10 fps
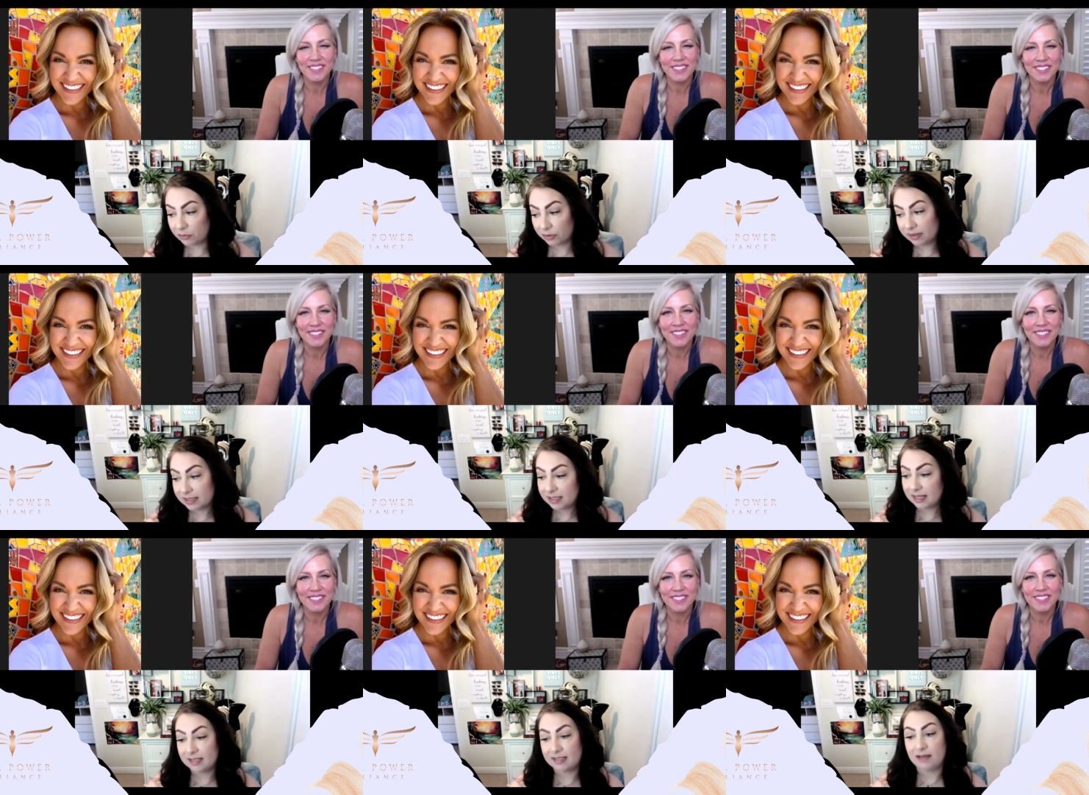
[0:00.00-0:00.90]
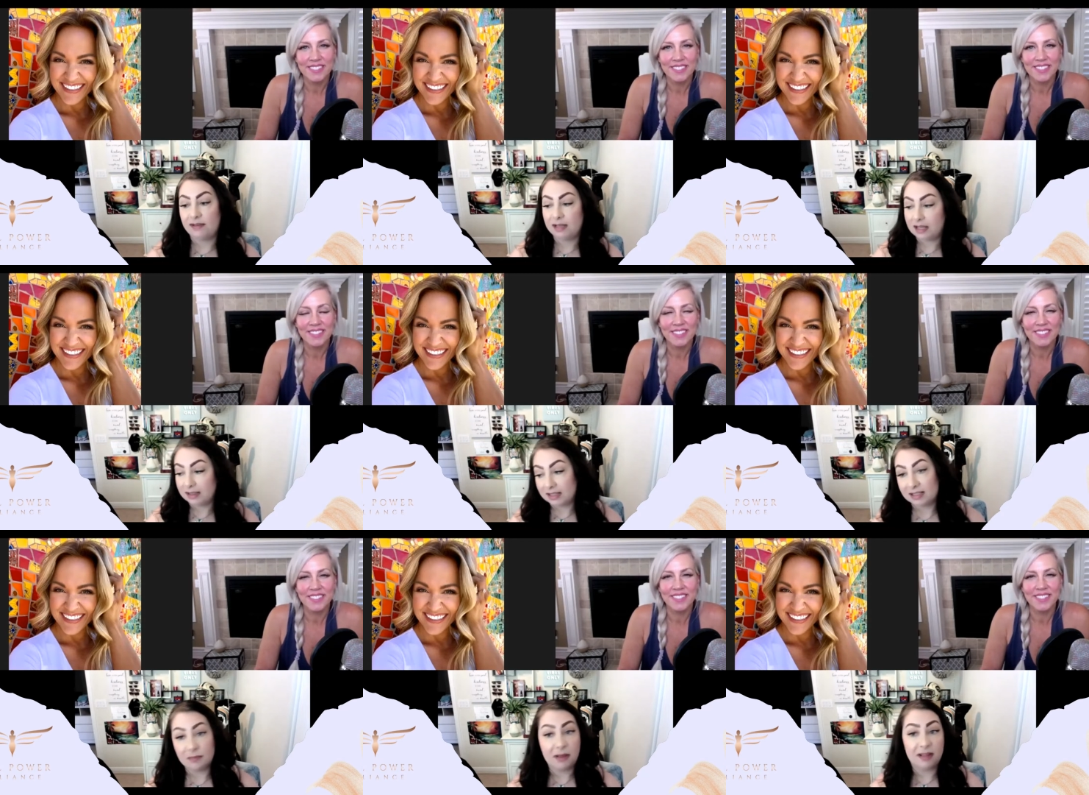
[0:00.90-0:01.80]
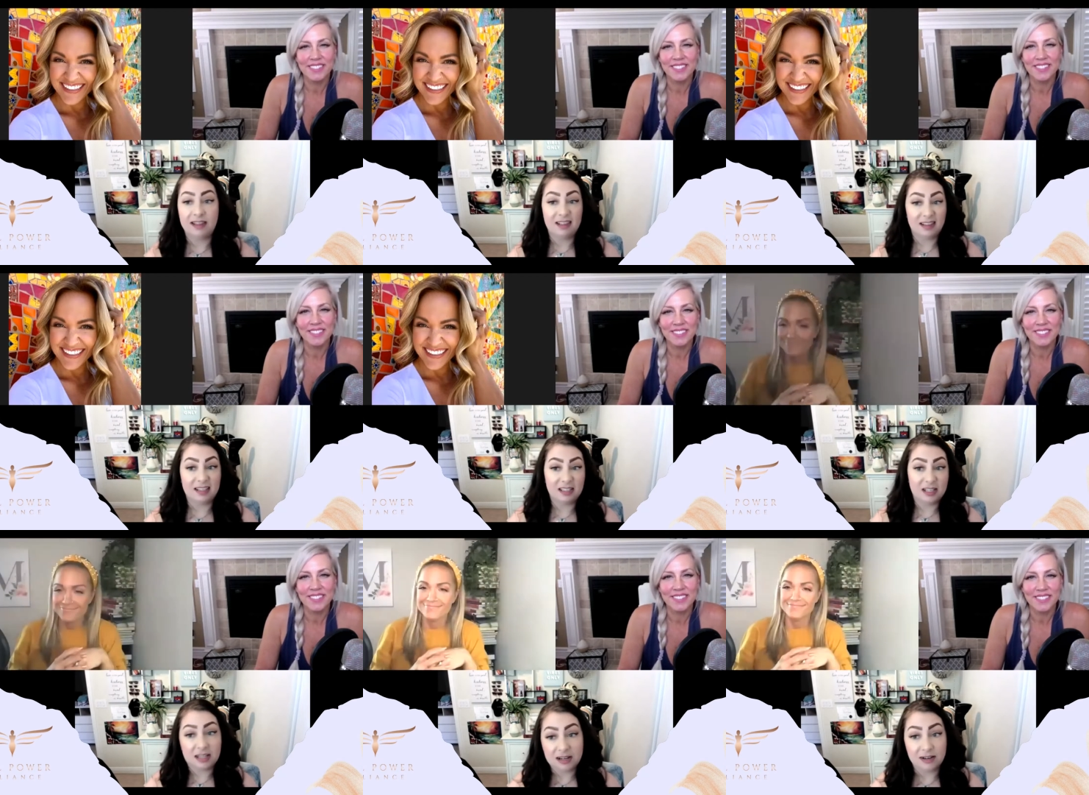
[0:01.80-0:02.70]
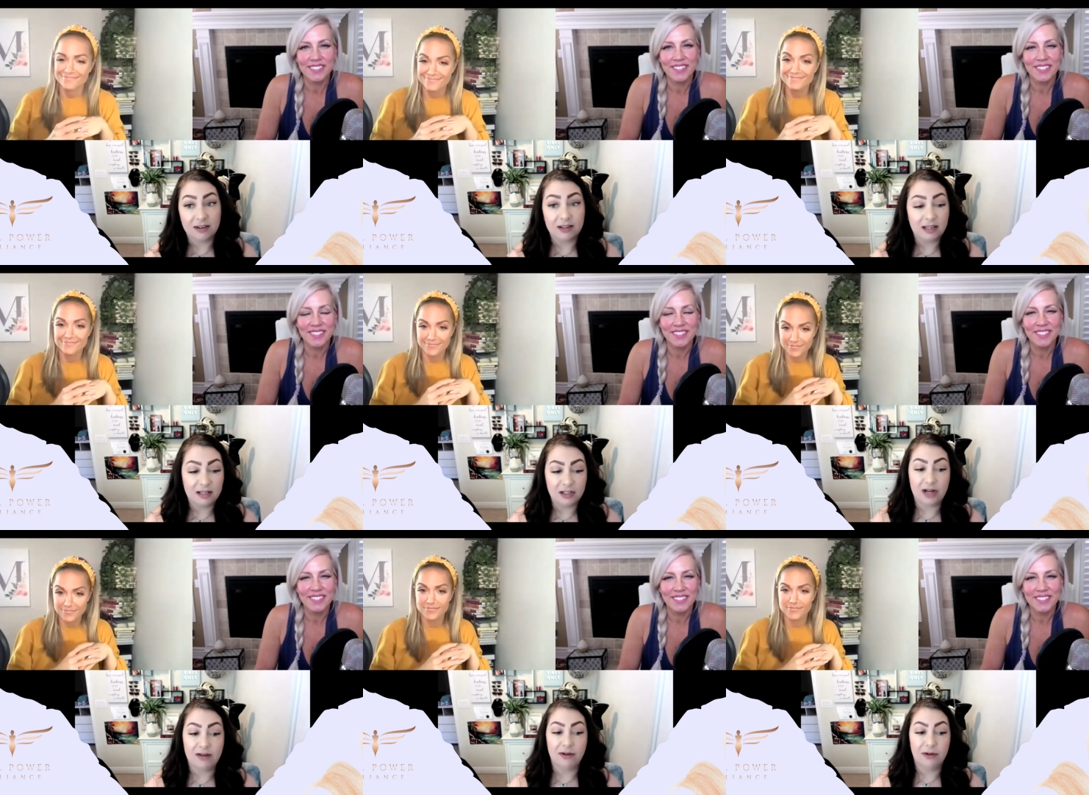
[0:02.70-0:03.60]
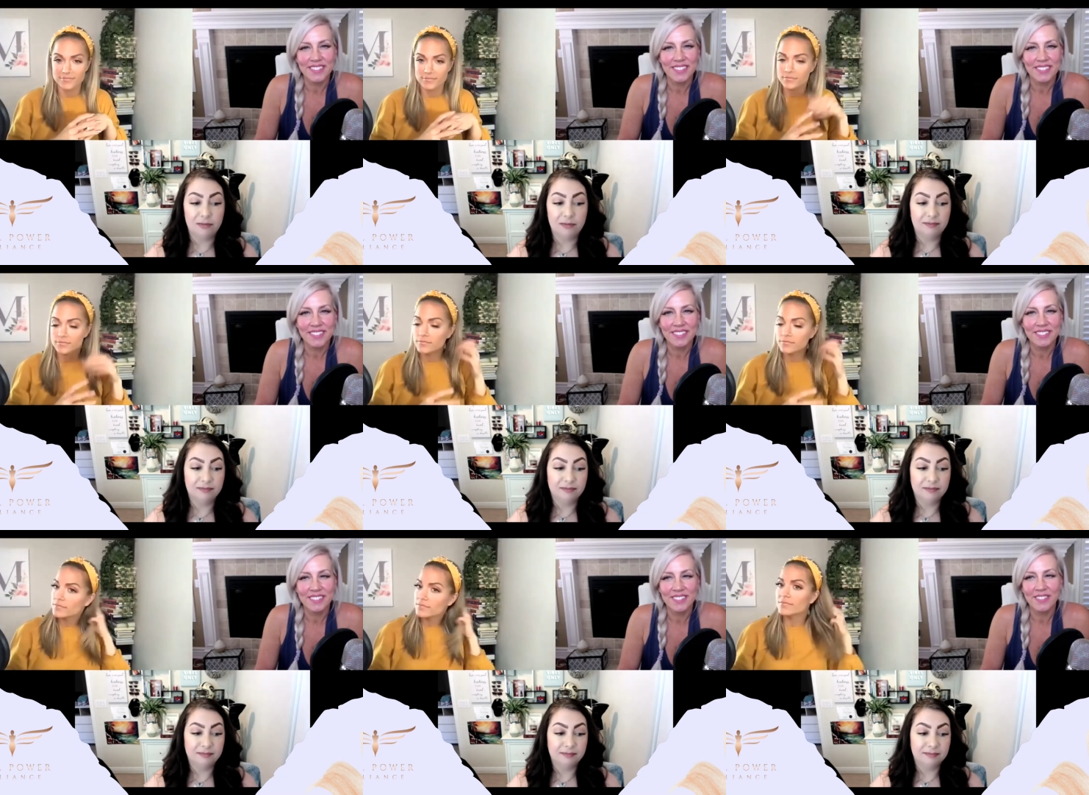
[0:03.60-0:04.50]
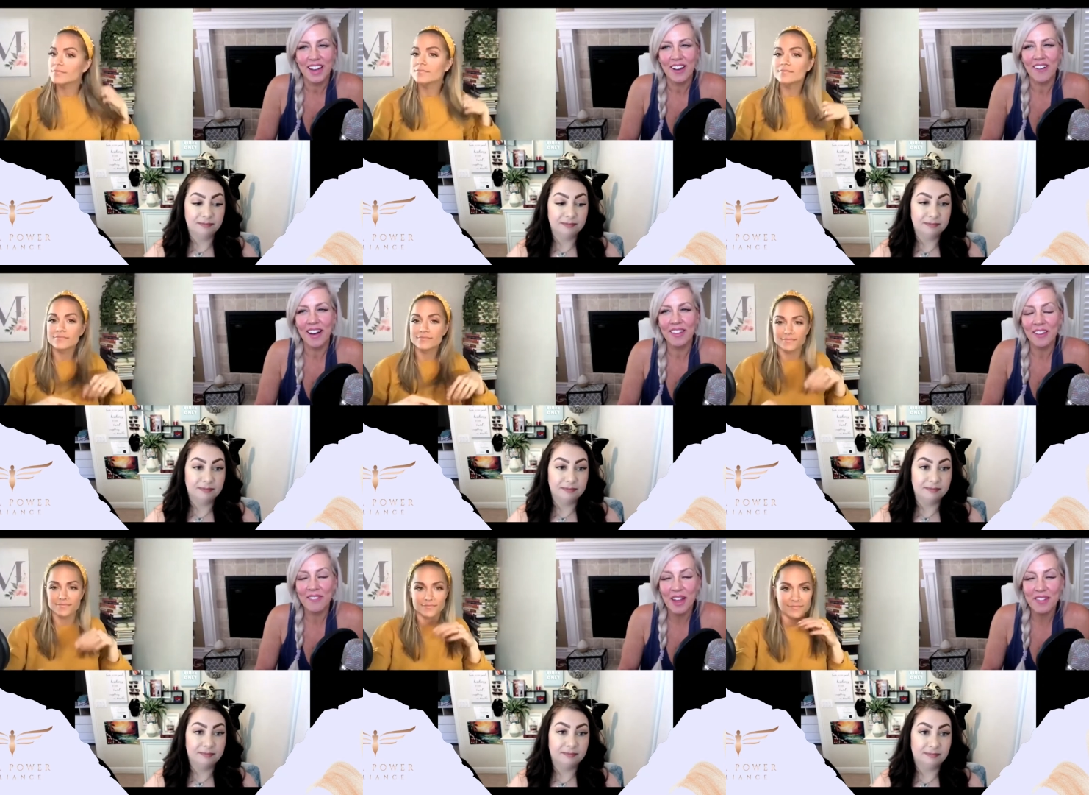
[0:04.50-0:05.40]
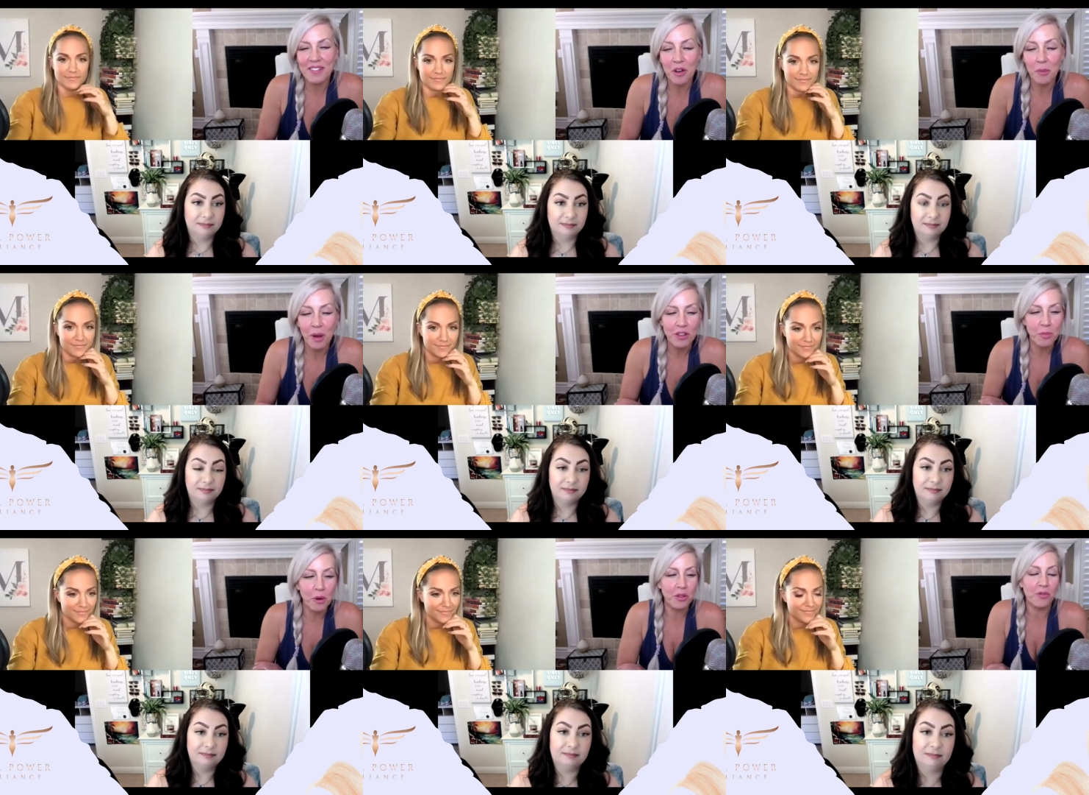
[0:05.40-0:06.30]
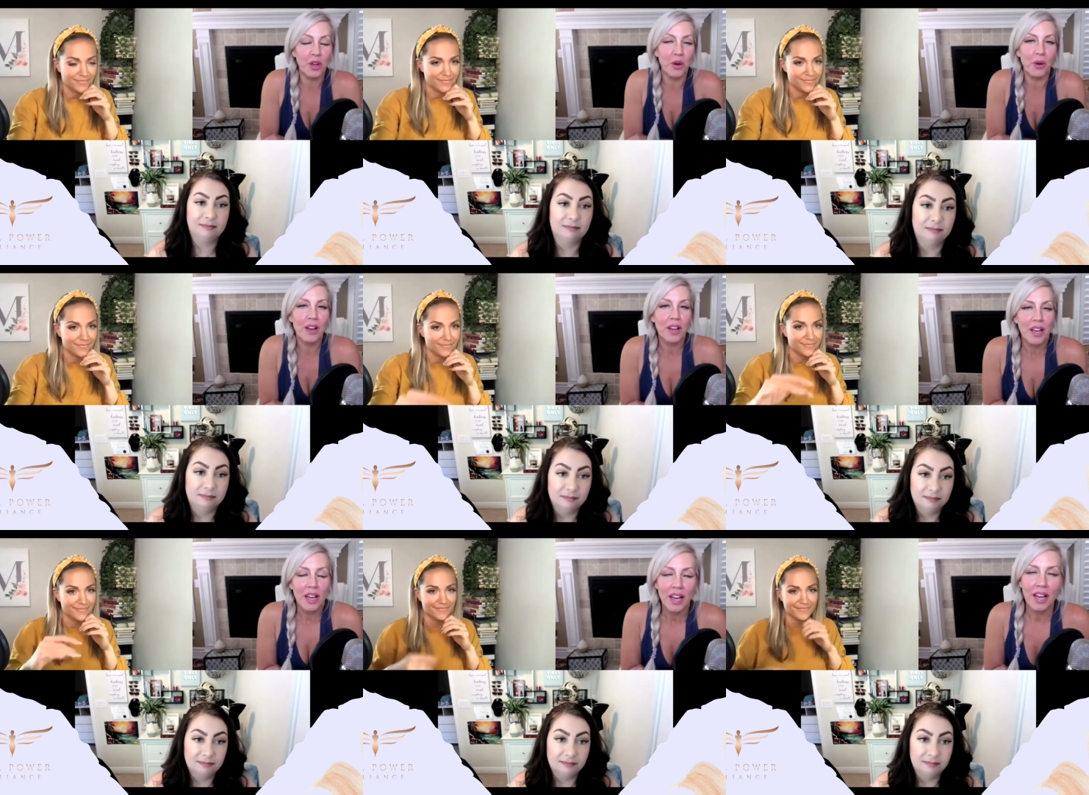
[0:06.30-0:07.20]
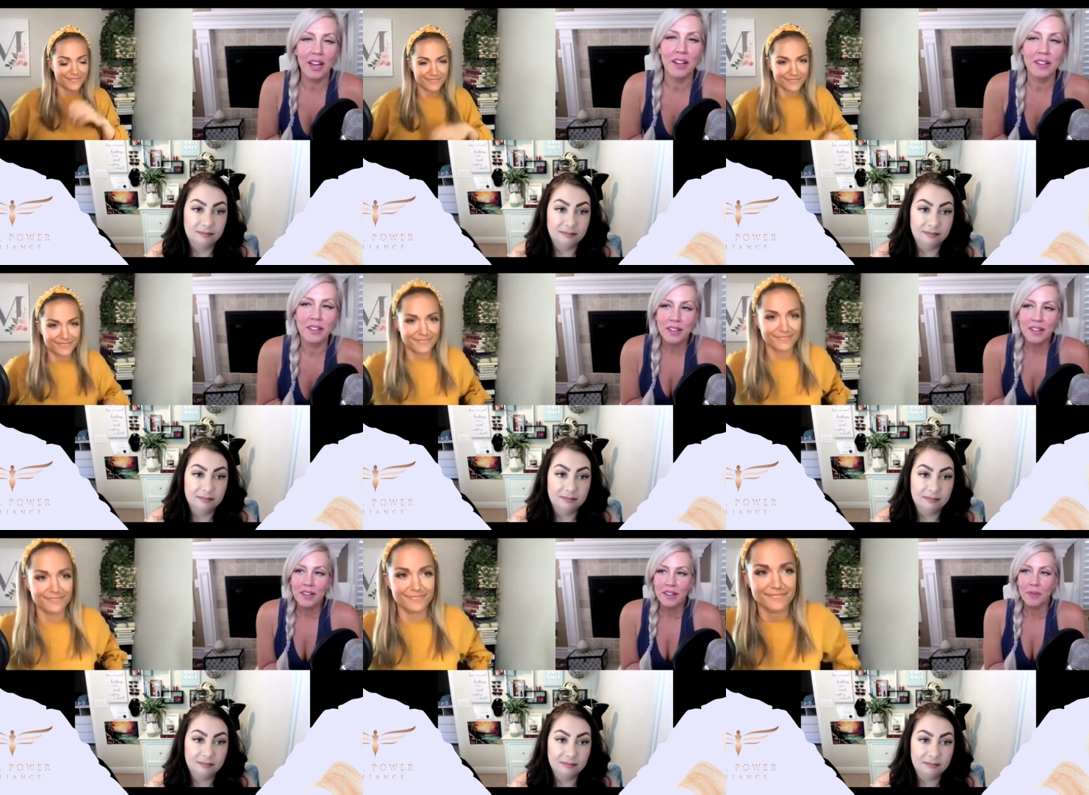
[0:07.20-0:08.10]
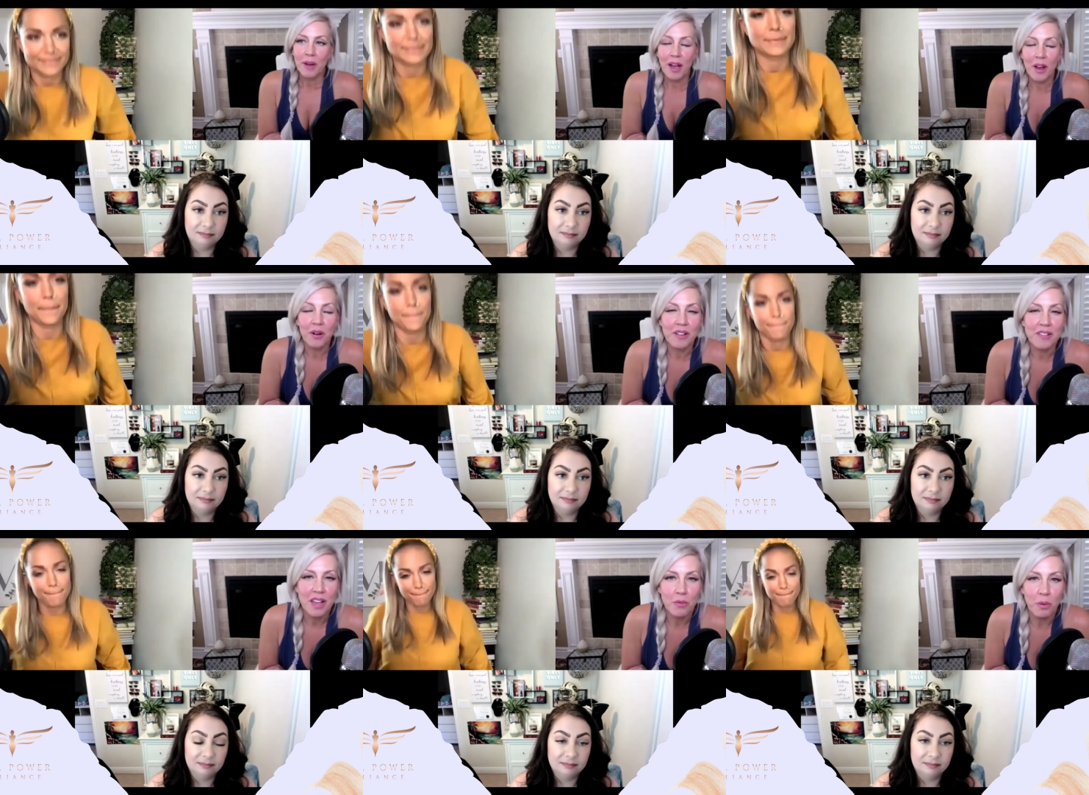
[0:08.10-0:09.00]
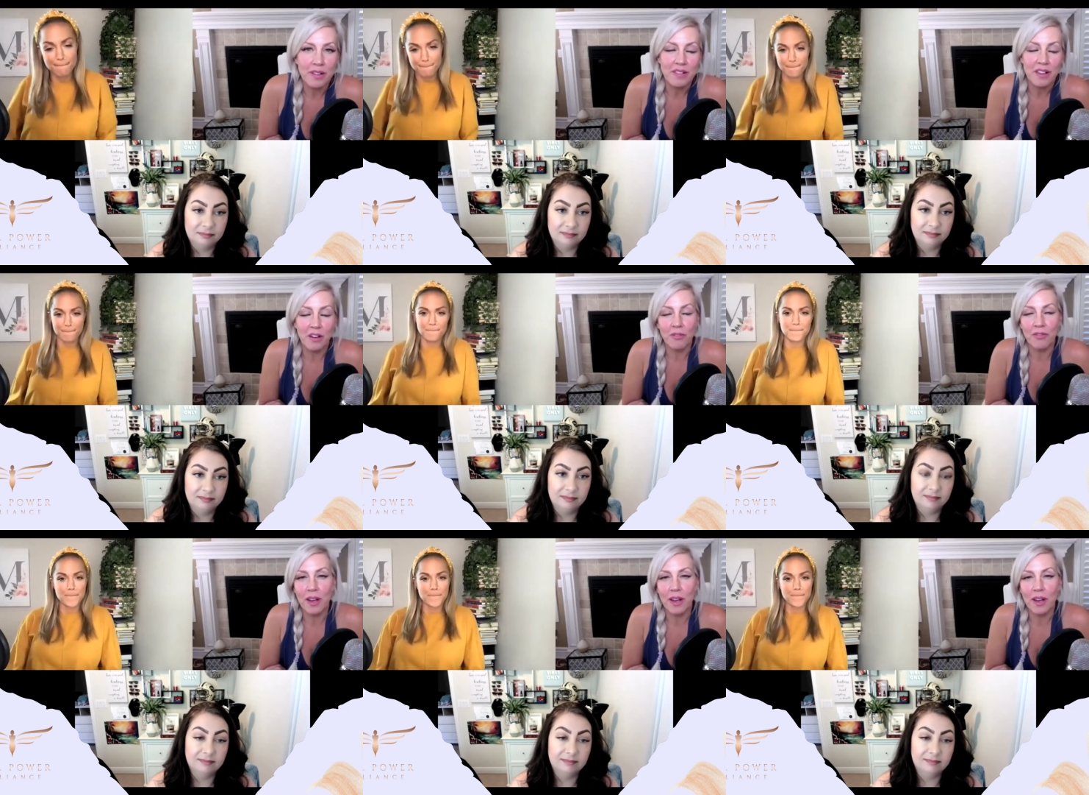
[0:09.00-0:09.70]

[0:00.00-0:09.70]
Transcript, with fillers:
Speaker 1: for this Thanksgiving and this month and this year in general.
Speaker 2: Wow. I love that so much, both of you. And I heard it said once that your